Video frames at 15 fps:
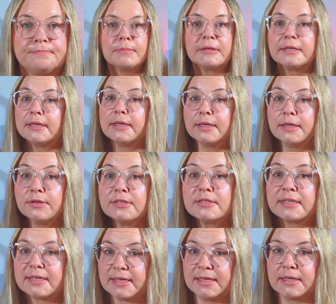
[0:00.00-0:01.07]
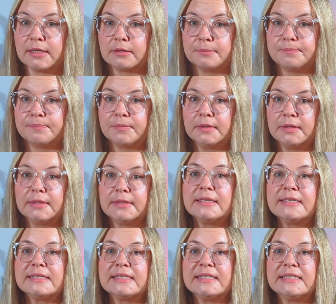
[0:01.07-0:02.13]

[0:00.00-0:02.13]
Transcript: But here's the kicker: this